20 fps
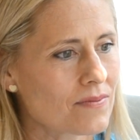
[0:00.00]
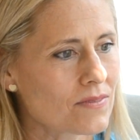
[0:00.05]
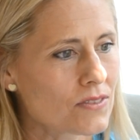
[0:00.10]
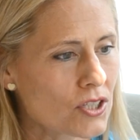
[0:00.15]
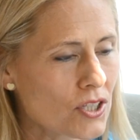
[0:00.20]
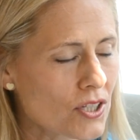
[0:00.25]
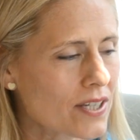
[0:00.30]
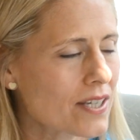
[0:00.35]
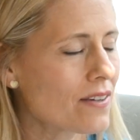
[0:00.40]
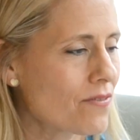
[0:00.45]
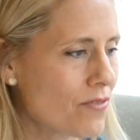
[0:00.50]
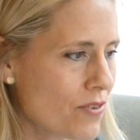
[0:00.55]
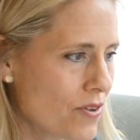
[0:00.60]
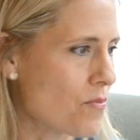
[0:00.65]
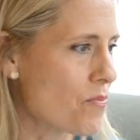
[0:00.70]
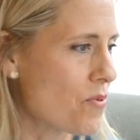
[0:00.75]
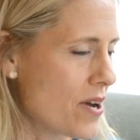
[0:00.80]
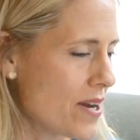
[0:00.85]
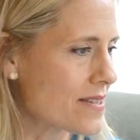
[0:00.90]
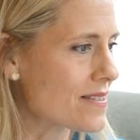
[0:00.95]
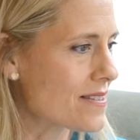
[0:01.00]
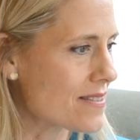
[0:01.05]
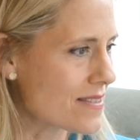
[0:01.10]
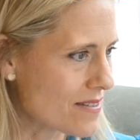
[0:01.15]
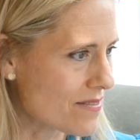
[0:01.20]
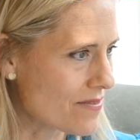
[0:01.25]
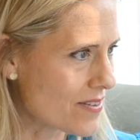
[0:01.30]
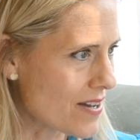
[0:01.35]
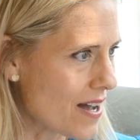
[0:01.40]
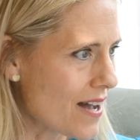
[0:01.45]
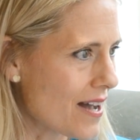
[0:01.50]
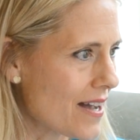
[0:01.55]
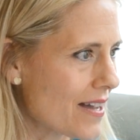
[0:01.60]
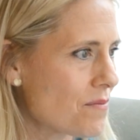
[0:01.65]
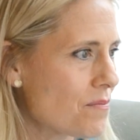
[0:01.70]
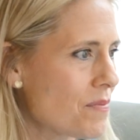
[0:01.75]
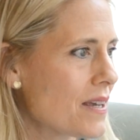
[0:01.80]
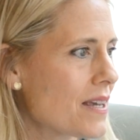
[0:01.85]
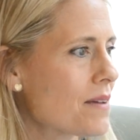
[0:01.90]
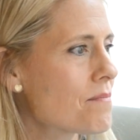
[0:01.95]
looking for the presence of
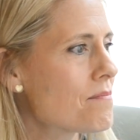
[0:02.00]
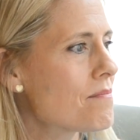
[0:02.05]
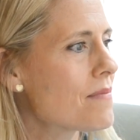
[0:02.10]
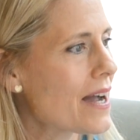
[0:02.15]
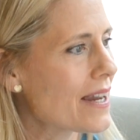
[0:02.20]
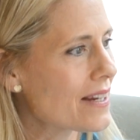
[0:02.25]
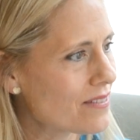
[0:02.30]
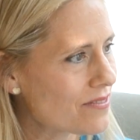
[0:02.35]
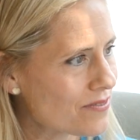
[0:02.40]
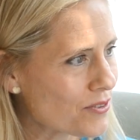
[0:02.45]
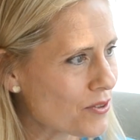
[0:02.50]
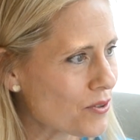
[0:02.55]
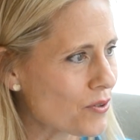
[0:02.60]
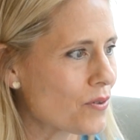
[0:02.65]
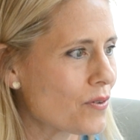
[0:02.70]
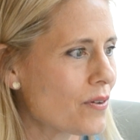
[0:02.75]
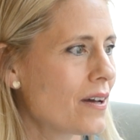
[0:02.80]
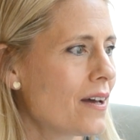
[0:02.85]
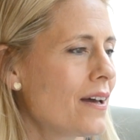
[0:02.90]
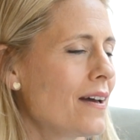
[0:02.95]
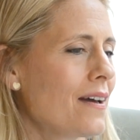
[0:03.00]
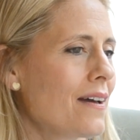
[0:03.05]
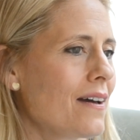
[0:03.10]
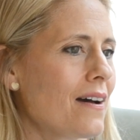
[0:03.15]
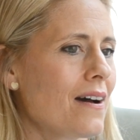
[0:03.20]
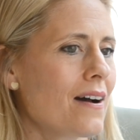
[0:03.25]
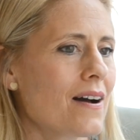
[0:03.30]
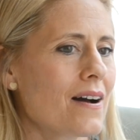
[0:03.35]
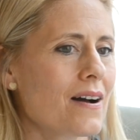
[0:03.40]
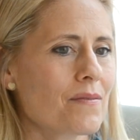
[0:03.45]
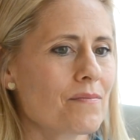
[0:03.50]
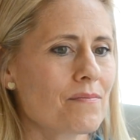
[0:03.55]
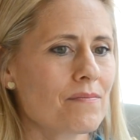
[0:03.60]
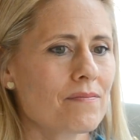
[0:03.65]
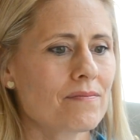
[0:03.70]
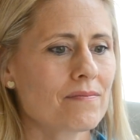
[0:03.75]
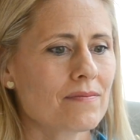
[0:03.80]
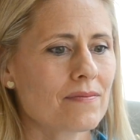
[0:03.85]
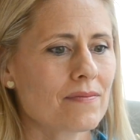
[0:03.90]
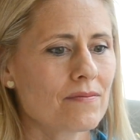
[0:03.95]
God, being mindful,
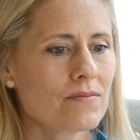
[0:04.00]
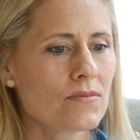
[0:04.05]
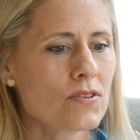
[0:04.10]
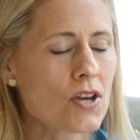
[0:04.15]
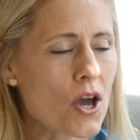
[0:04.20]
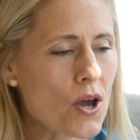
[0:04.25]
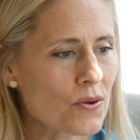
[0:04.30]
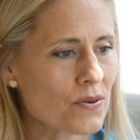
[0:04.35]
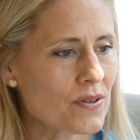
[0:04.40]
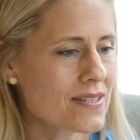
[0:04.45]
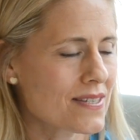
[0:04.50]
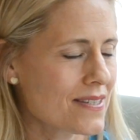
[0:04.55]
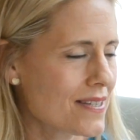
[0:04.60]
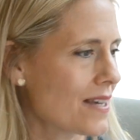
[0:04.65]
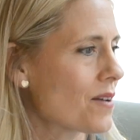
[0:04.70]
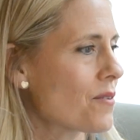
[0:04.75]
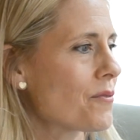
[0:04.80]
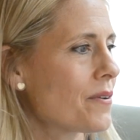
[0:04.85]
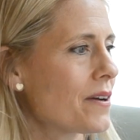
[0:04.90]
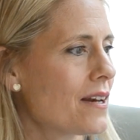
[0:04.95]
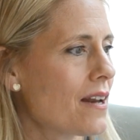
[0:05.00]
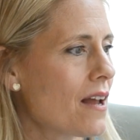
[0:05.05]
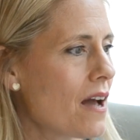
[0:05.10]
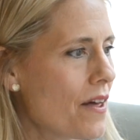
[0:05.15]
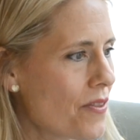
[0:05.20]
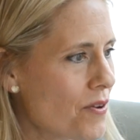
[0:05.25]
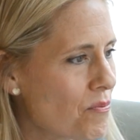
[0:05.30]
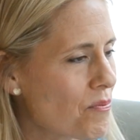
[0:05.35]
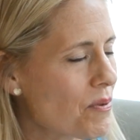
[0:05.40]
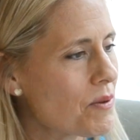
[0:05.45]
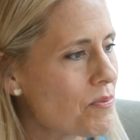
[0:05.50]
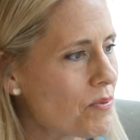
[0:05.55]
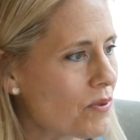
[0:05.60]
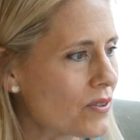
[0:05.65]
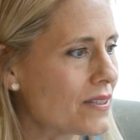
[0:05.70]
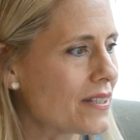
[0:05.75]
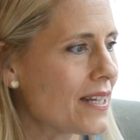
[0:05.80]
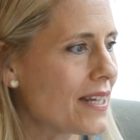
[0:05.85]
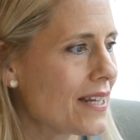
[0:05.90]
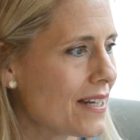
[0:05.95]
noticing when other people
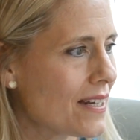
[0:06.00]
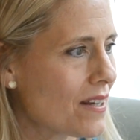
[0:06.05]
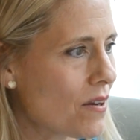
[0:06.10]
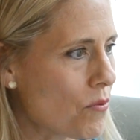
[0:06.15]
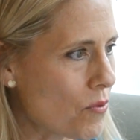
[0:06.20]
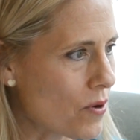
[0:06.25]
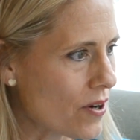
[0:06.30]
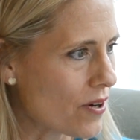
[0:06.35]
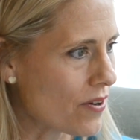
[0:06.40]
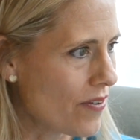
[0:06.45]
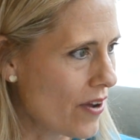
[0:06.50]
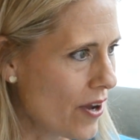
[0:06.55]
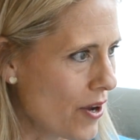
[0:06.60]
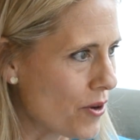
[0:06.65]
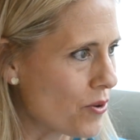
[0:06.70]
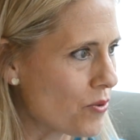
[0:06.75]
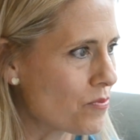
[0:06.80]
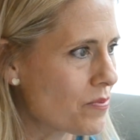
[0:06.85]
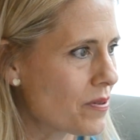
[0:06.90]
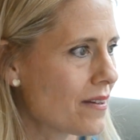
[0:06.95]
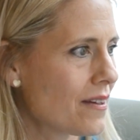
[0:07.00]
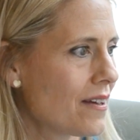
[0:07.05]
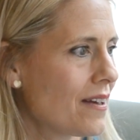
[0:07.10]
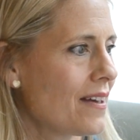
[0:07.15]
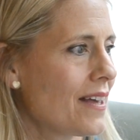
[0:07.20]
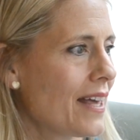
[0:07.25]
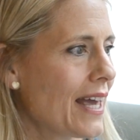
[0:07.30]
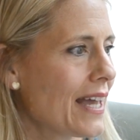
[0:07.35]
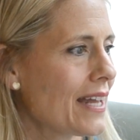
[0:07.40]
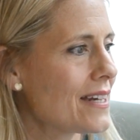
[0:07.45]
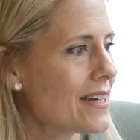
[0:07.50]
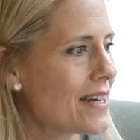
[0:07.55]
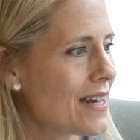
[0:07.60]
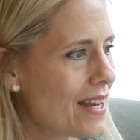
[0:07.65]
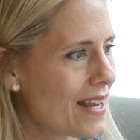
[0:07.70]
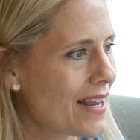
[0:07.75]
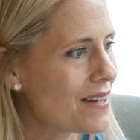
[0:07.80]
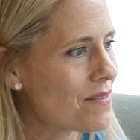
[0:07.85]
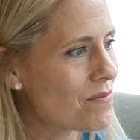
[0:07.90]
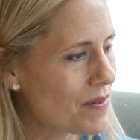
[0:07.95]
need a word of hope,
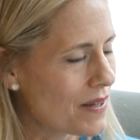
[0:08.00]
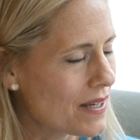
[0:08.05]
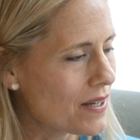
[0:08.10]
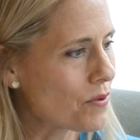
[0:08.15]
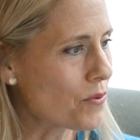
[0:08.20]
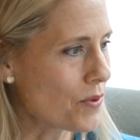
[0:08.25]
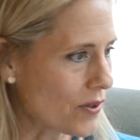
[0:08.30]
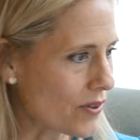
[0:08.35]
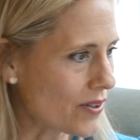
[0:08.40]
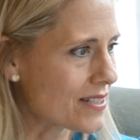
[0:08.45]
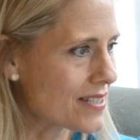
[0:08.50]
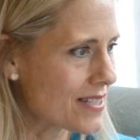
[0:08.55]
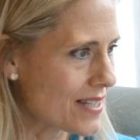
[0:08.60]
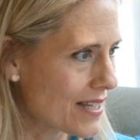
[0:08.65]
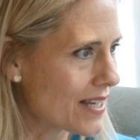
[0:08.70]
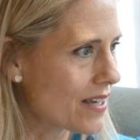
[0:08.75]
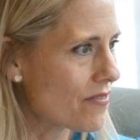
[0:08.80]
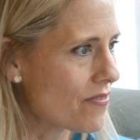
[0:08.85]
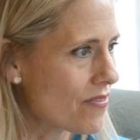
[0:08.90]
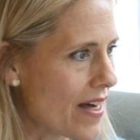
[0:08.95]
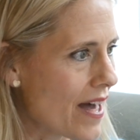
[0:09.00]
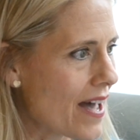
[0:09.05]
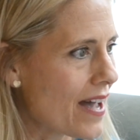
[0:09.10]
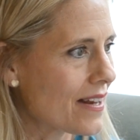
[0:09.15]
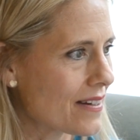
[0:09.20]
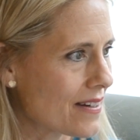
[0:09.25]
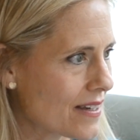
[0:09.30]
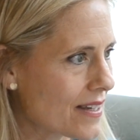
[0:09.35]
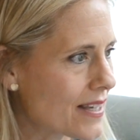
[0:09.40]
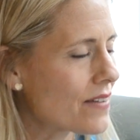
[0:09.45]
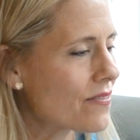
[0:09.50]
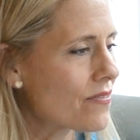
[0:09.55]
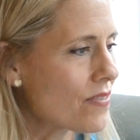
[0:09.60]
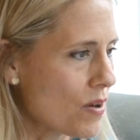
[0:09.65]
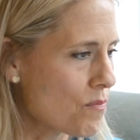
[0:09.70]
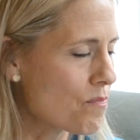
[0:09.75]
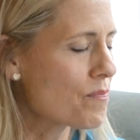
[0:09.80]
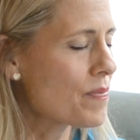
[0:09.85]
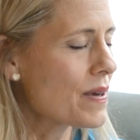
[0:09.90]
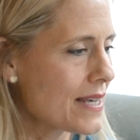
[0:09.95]
and being willing to give that. I give
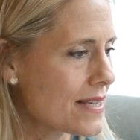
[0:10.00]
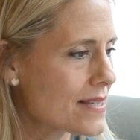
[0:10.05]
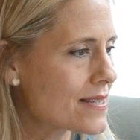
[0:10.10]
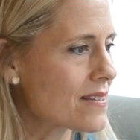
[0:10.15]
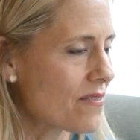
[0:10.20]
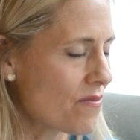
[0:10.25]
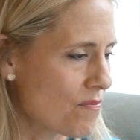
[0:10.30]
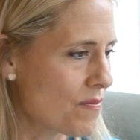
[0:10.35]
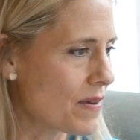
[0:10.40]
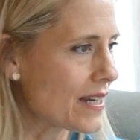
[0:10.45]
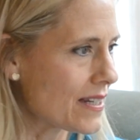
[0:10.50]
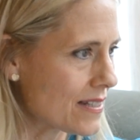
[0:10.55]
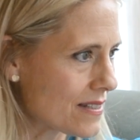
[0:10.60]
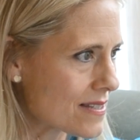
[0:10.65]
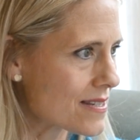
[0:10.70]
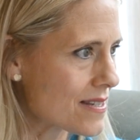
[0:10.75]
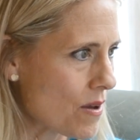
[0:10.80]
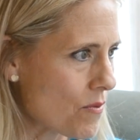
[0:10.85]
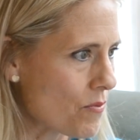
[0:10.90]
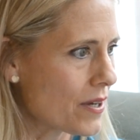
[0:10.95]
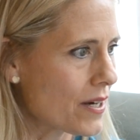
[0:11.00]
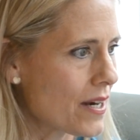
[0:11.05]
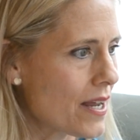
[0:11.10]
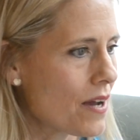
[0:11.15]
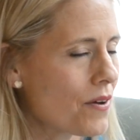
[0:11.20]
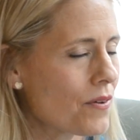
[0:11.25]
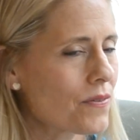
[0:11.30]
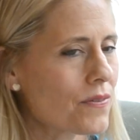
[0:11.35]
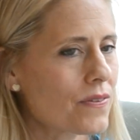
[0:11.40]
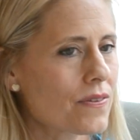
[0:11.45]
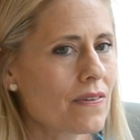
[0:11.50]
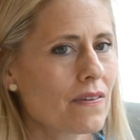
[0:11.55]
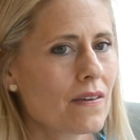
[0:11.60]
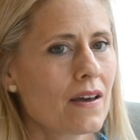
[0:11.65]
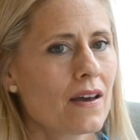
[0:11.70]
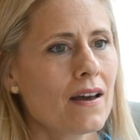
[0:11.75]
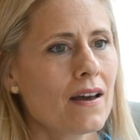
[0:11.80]
a piece of me to someone else.